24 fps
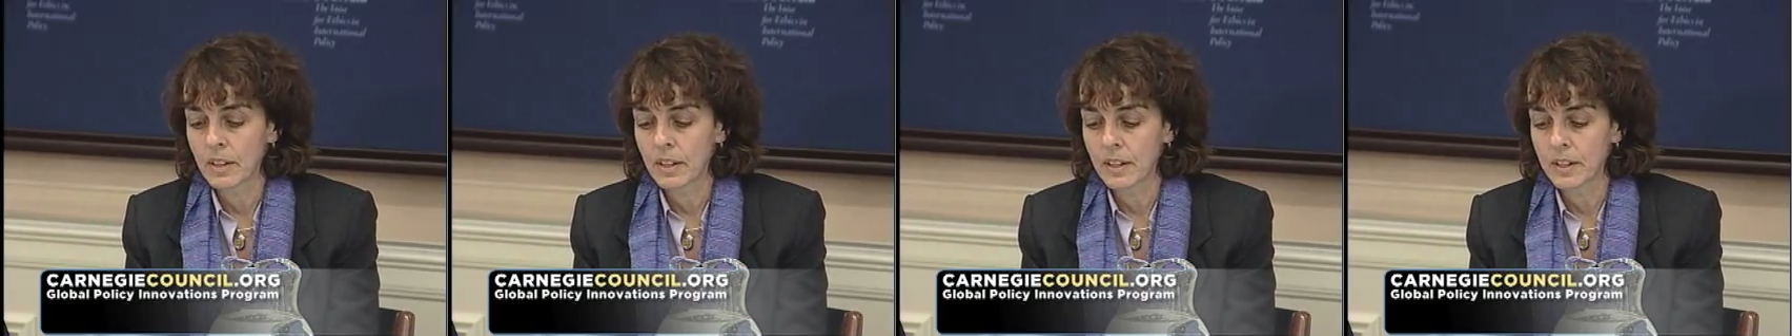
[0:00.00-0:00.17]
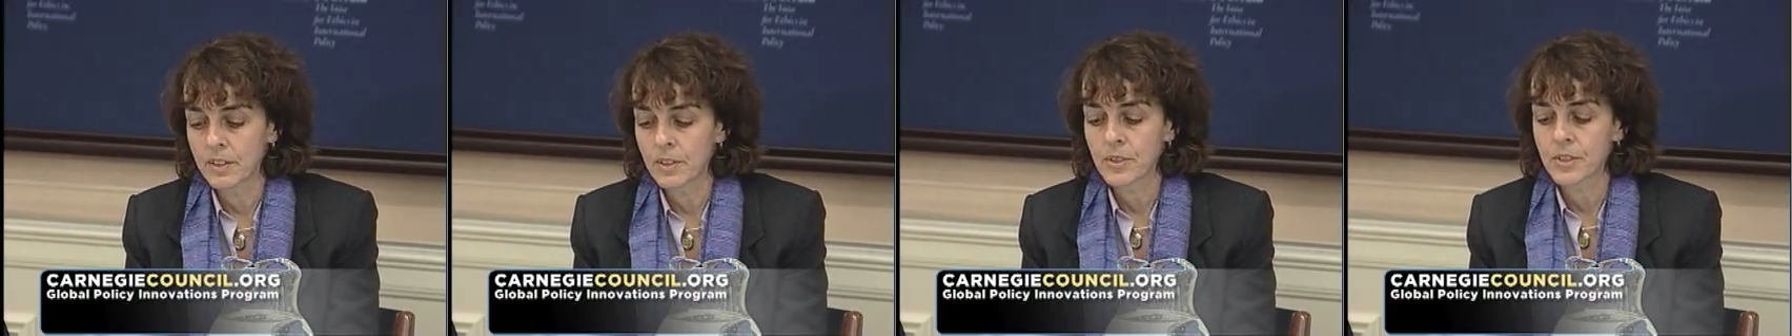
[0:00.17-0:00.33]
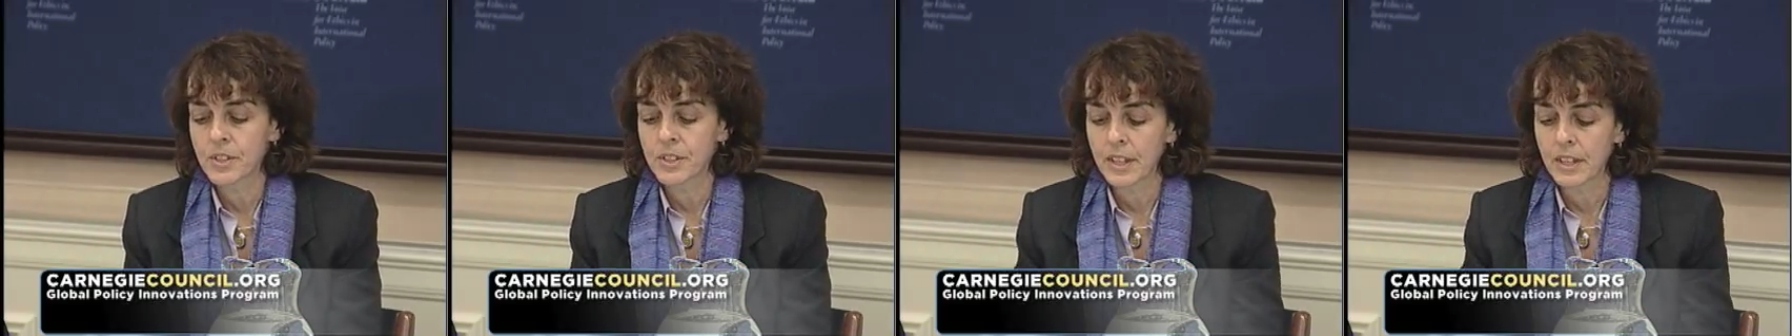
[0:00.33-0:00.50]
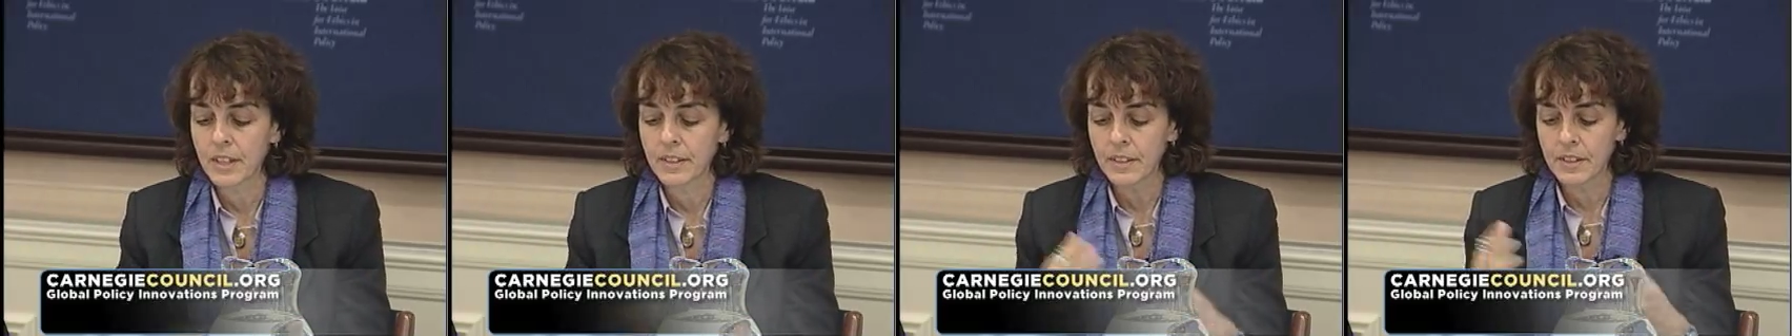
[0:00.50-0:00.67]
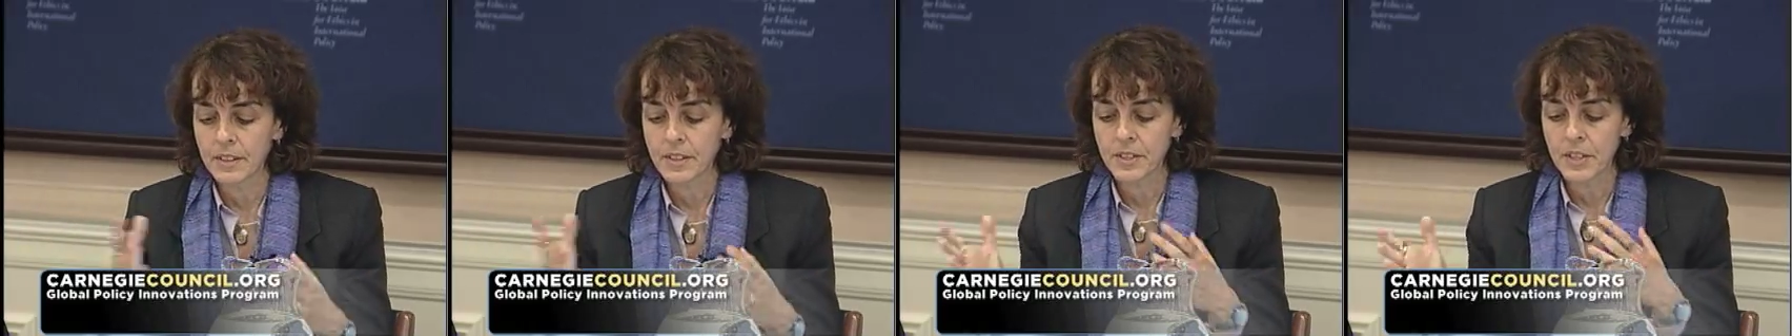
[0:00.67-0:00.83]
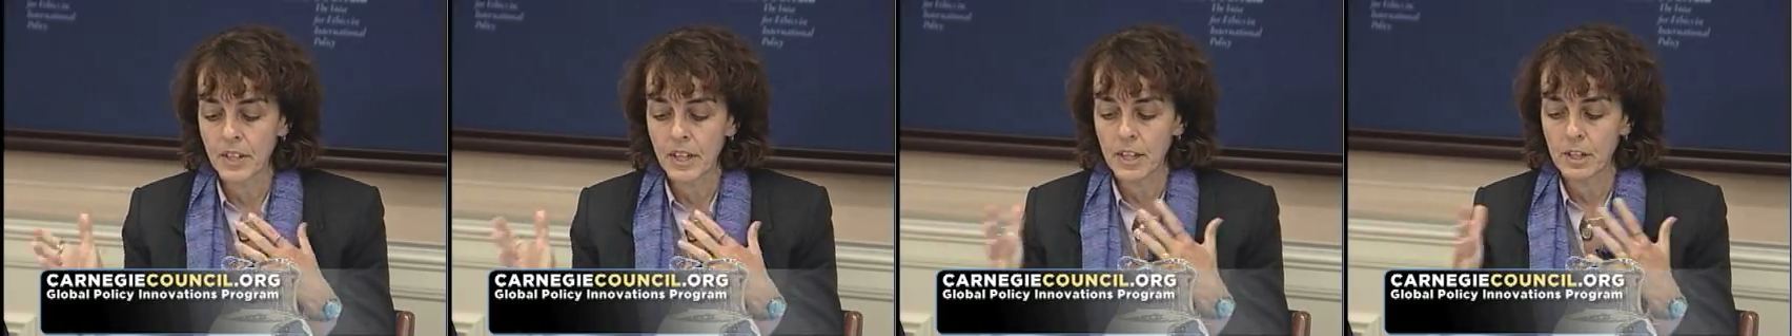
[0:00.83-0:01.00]
understand that
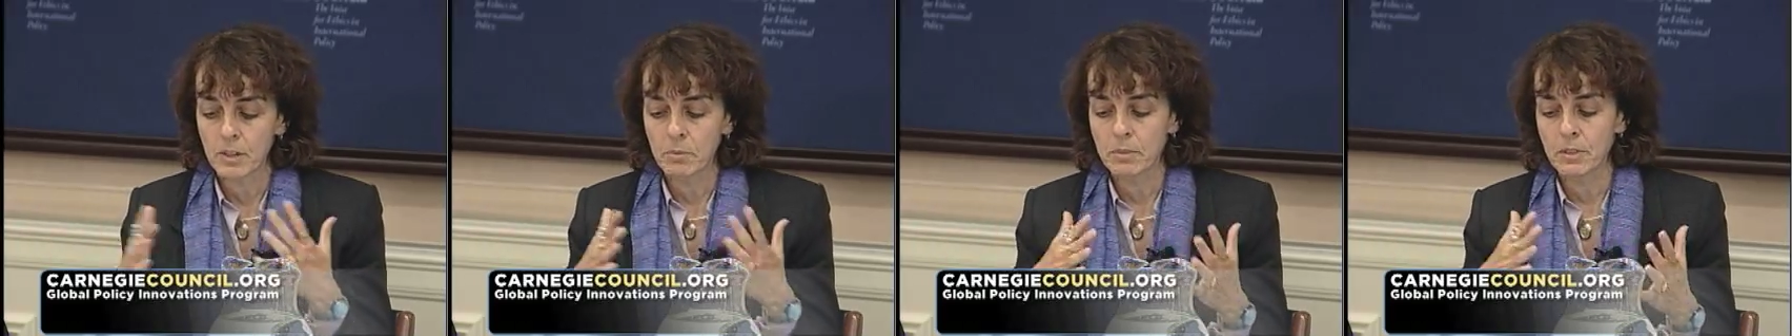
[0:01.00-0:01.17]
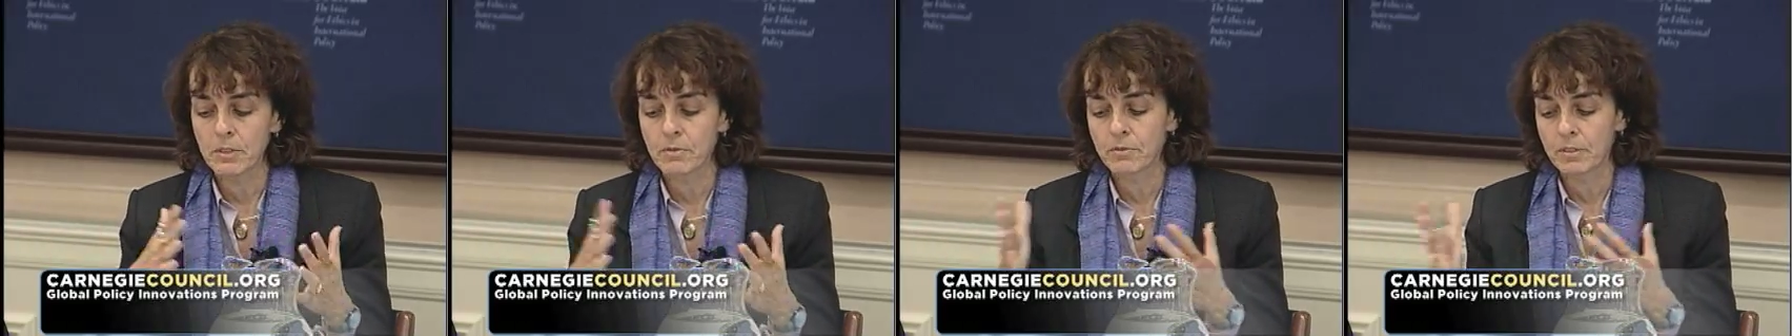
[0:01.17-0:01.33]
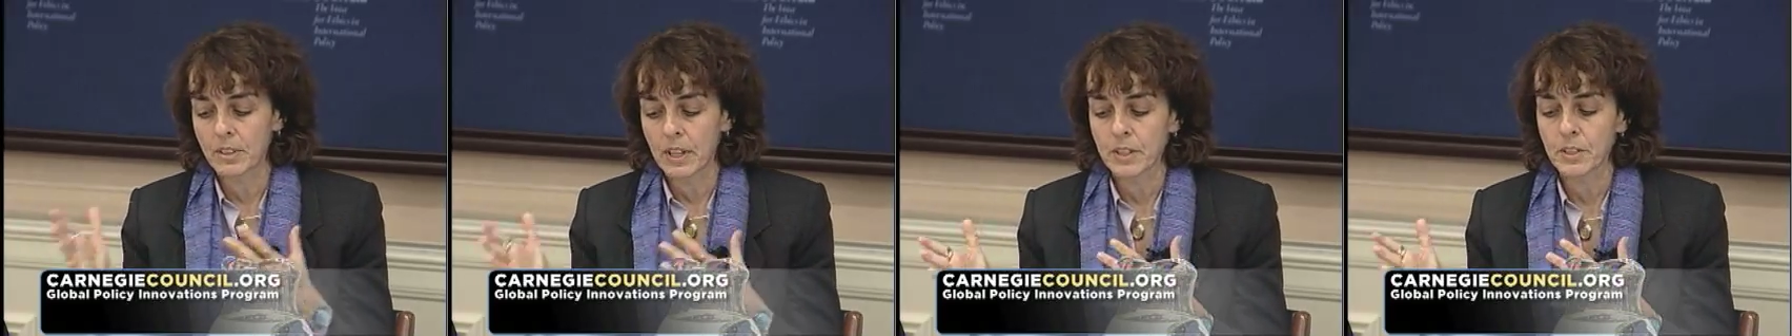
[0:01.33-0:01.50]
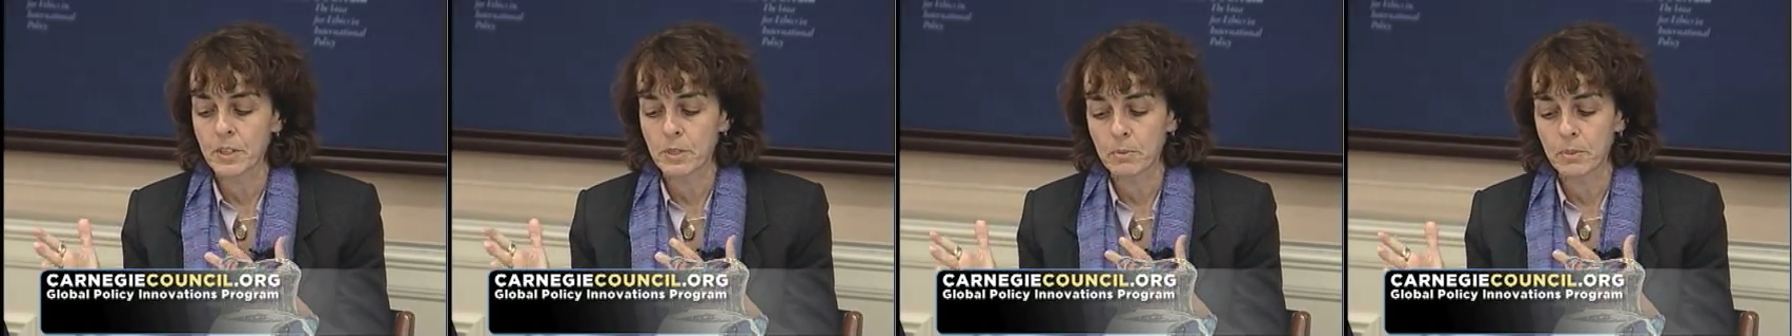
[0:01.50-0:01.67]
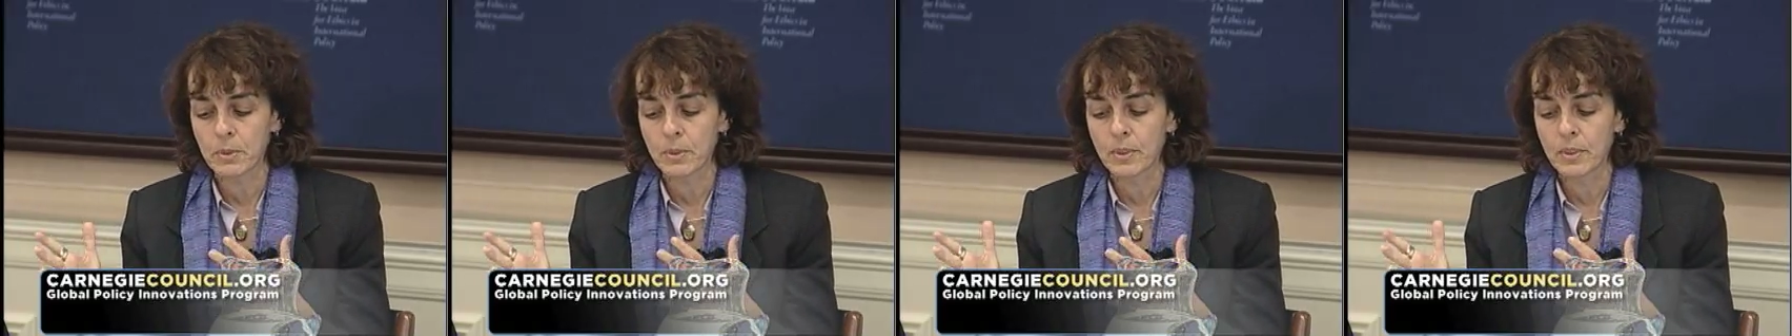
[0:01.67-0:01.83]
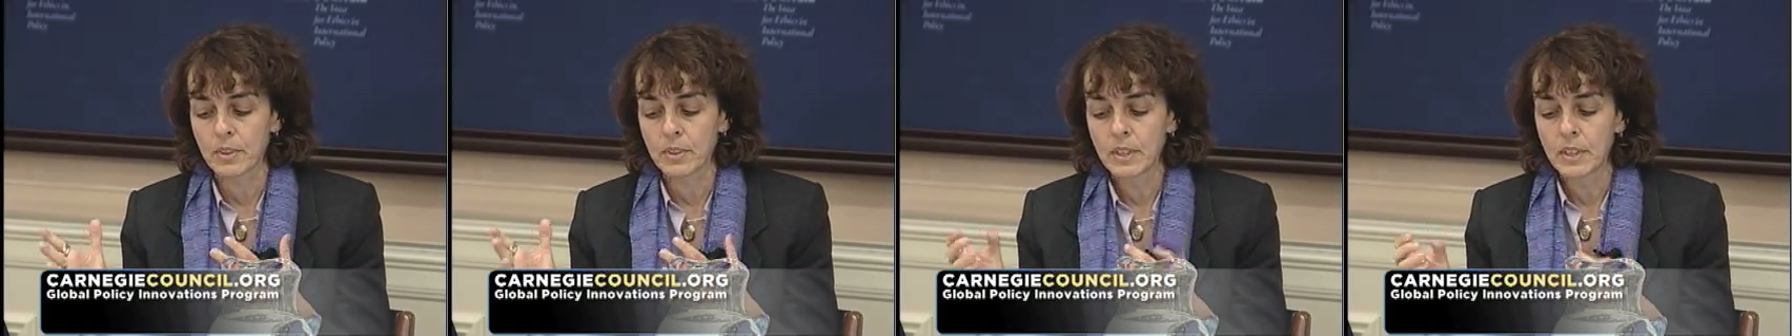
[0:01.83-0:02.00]
it's got to be
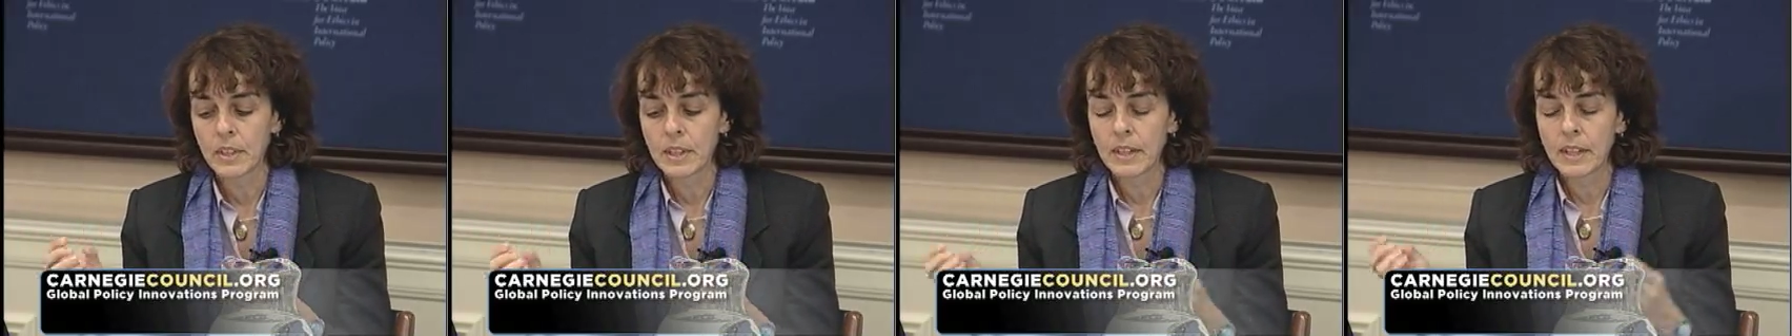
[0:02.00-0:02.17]
flexible